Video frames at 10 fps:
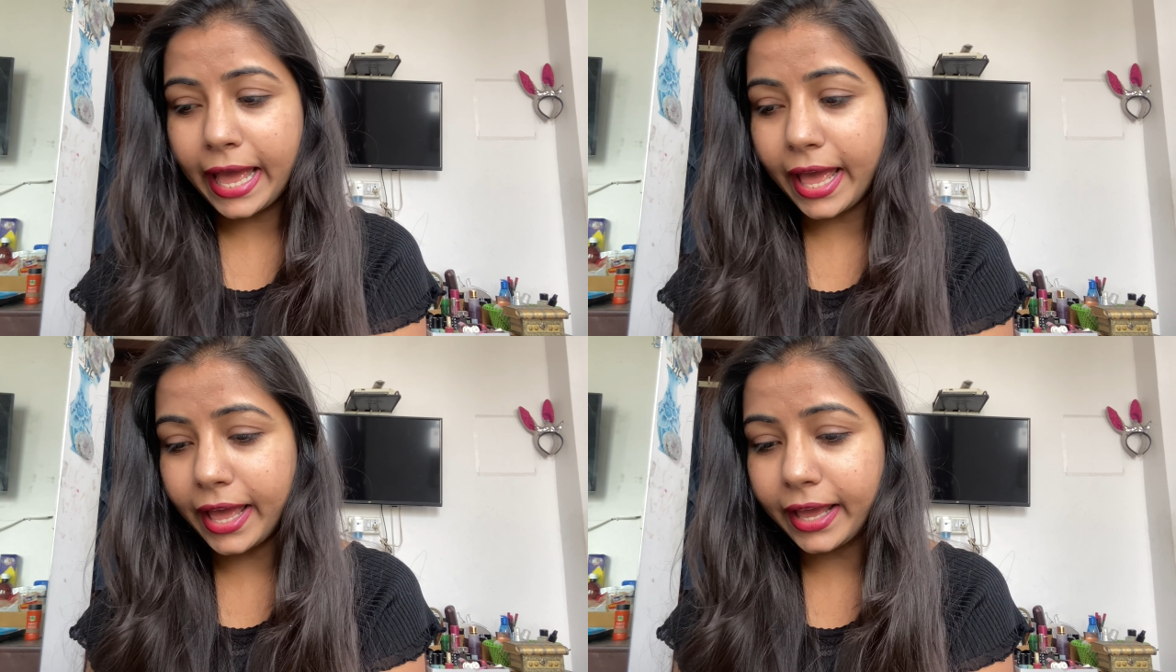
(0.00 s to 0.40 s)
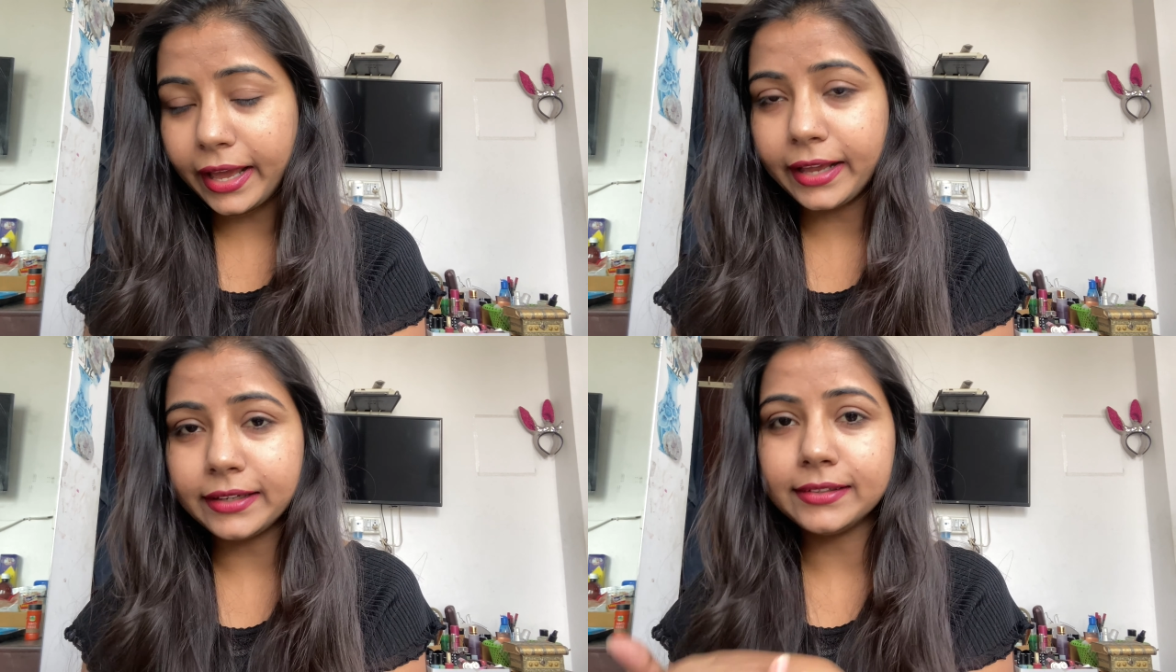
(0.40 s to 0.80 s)

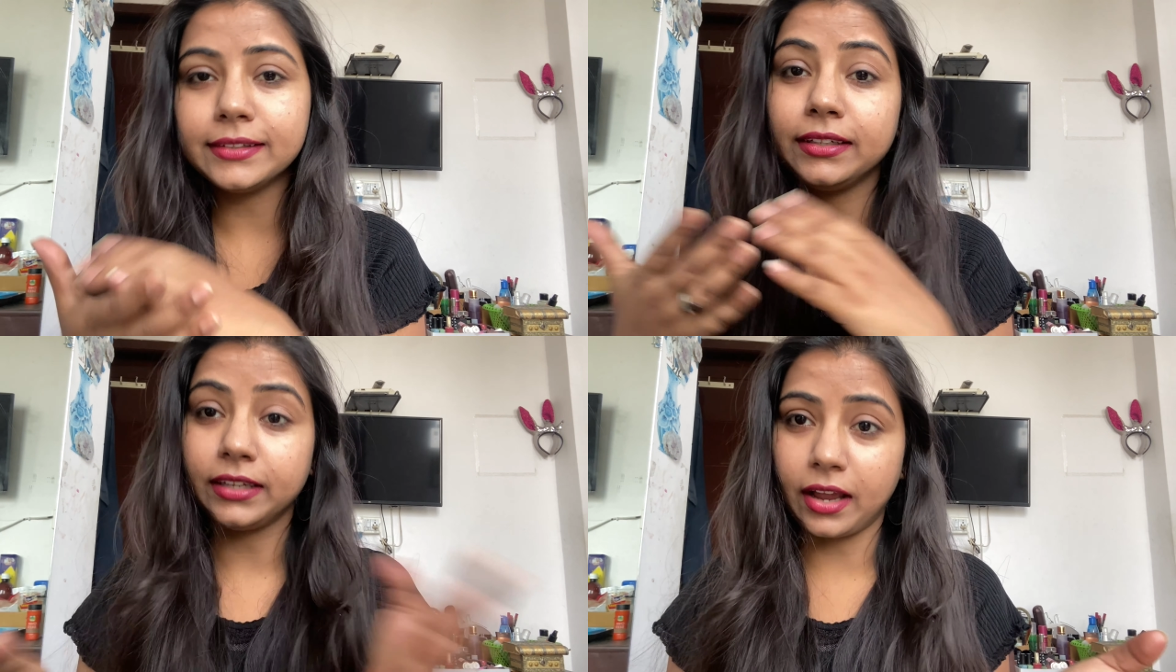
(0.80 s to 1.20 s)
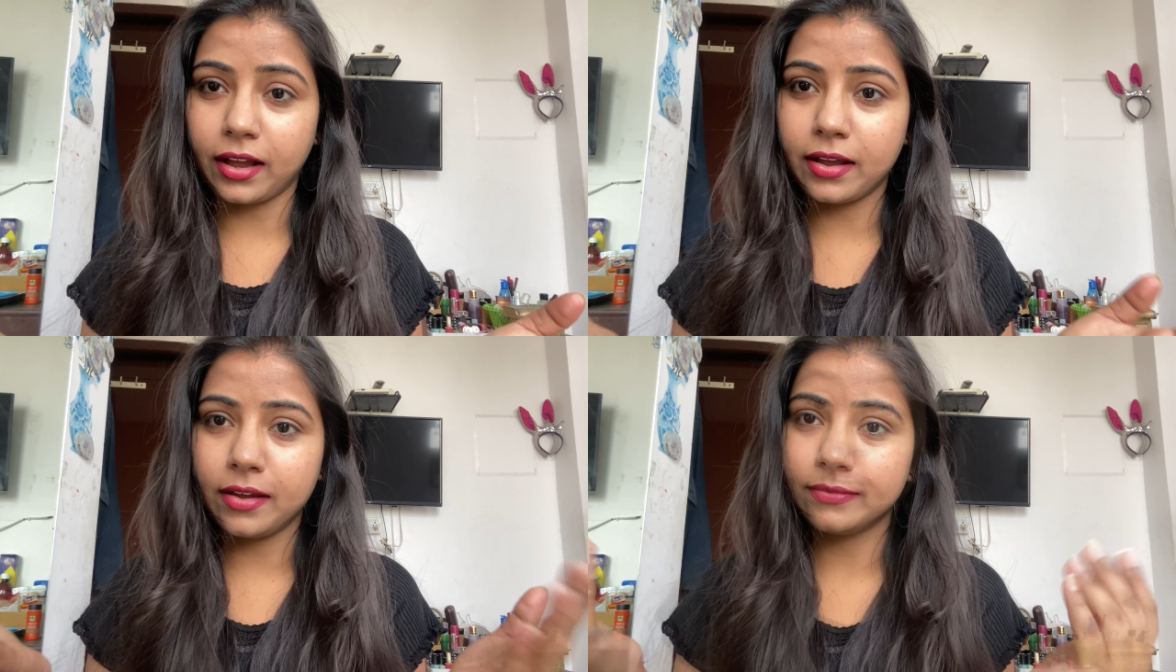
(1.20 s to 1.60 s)
And yeah,
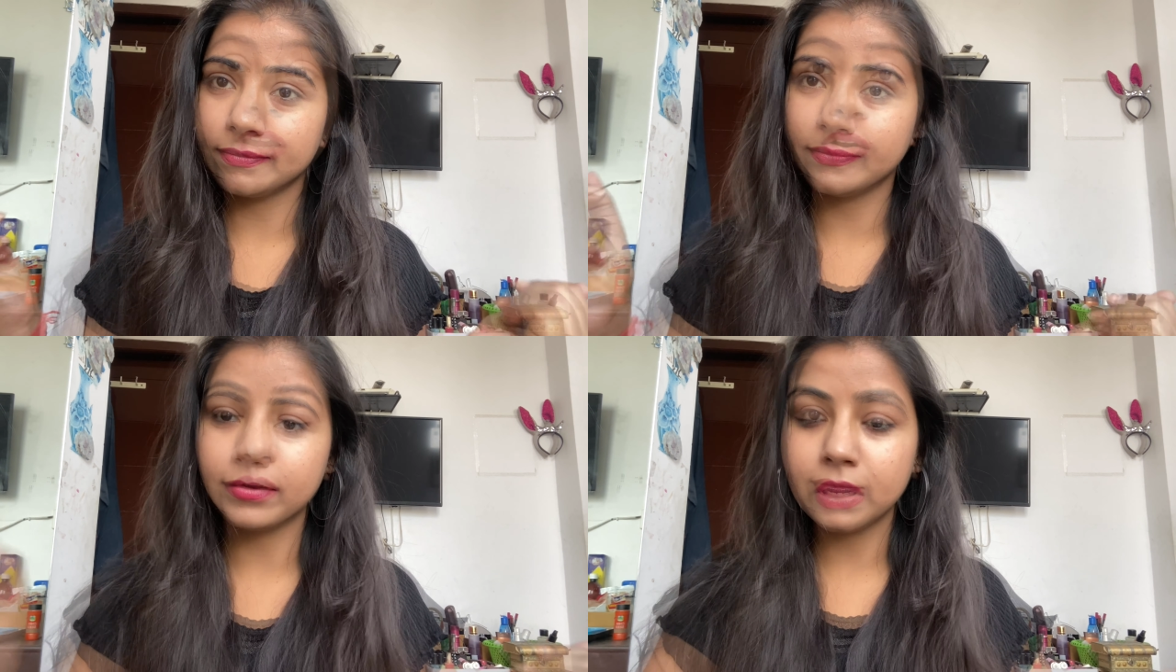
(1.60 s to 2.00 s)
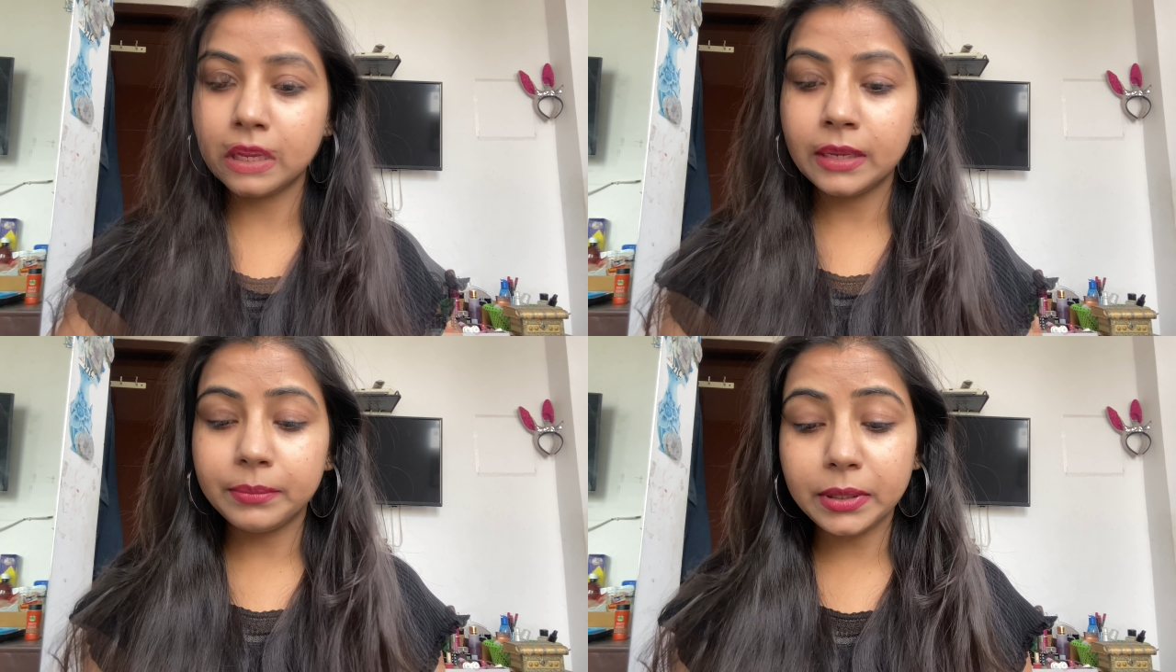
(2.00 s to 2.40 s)

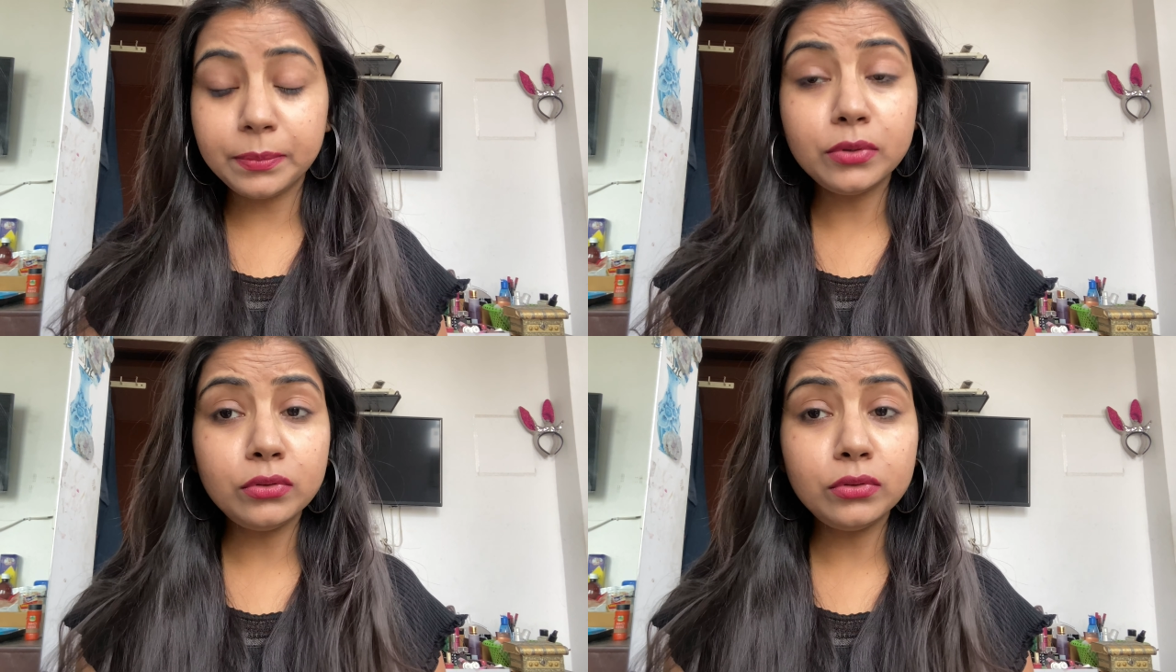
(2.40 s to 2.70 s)
people